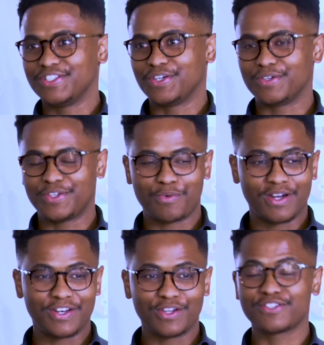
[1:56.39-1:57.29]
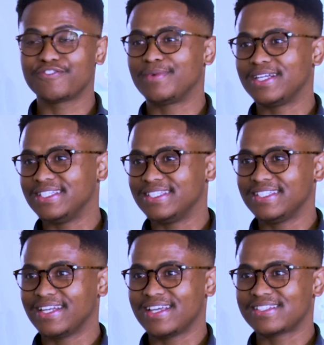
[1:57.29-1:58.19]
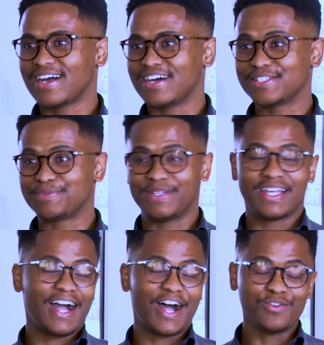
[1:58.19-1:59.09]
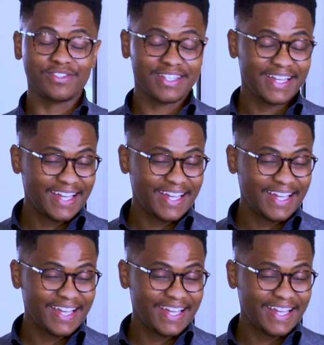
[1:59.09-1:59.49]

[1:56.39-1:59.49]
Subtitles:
you know, you want lots of money, nice cars, big house.